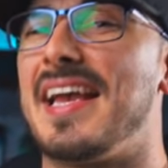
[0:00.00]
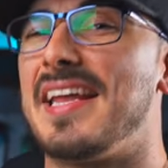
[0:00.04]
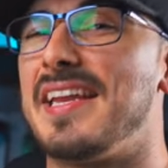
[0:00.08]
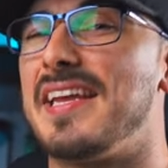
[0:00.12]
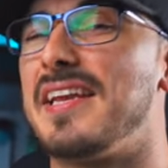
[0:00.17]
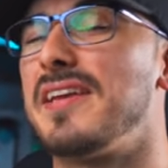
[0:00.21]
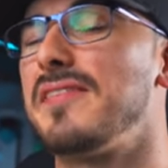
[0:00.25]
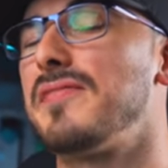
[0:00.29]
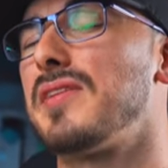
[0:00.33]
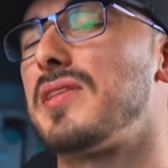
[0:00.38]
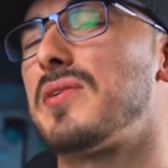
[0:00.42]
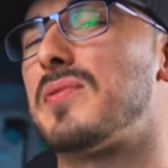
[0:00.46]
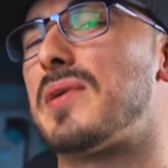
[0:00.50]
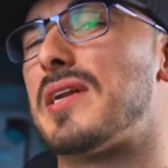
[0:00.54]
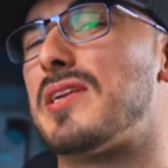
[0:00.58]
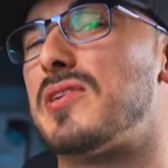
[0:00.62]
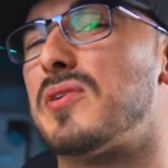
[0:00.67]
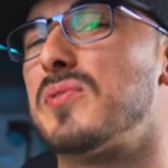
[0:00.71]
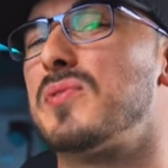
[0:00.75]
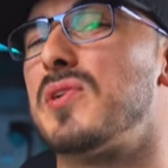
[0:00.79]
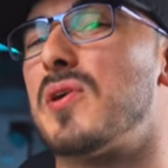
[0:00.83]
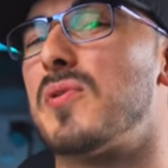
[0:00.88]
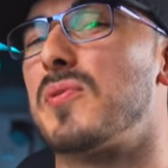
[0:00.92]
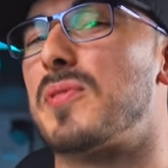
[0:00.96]
And even though I
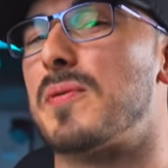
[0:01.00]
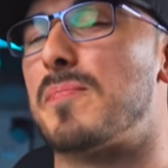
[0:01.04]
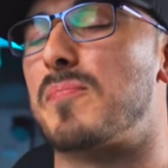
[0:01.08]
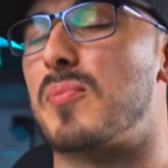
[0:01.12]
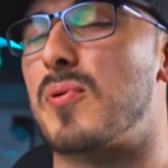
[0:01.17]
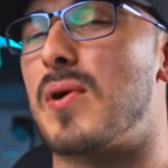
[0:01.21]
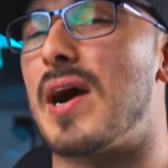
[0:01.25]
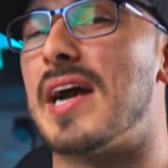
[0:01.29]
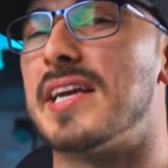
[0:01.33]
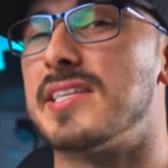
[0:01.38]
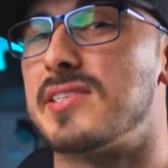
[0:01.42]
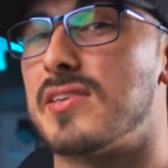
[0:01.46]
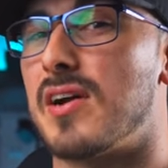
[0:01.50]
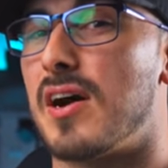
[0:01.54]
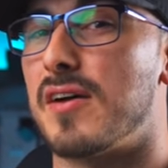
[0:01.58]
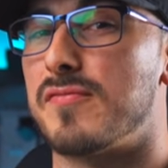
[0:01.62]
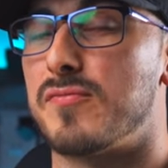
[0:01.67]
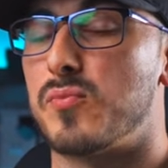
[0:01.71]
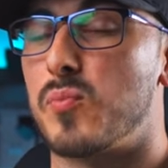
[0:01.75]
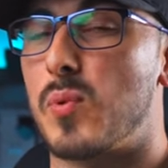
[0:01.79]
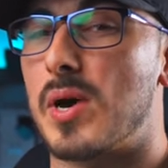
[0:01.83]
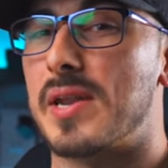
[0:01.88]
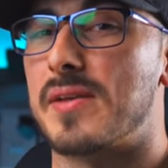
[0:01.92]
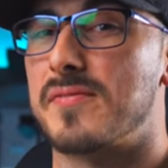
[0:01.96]
don't know the price
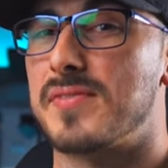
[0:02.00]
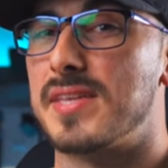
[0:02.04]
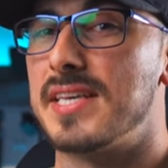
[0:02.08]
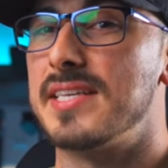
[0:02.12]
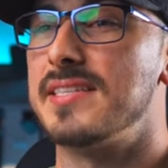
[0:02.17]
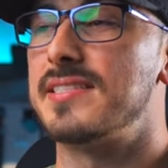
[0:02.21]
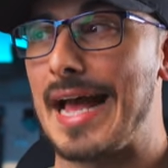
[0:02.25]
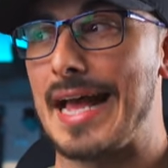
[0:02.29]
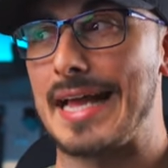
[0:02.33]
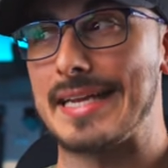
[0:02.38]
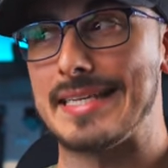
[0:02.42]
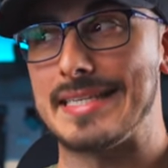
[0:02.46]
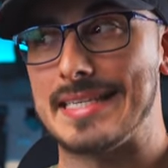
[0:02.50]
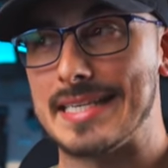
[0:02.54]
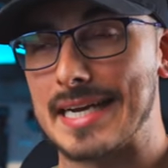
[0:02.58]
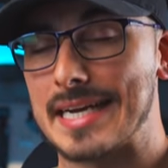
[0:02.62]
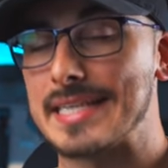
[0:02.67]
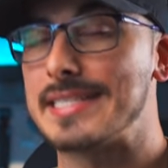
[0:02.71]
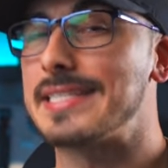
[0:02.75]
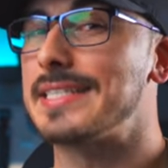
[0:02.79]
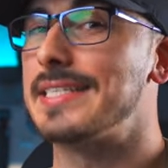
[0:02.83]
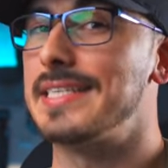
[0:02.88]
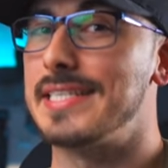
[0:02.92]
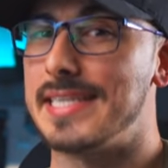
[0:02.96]
of one of these
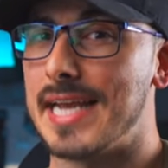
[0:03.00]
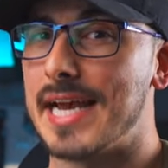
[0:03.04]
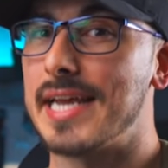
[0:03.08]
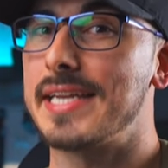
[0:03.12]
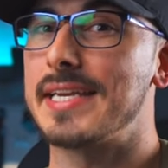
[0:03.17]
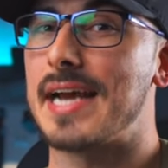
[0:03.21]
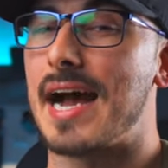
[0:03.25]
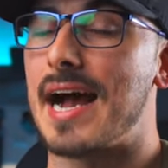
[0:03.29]
just yet,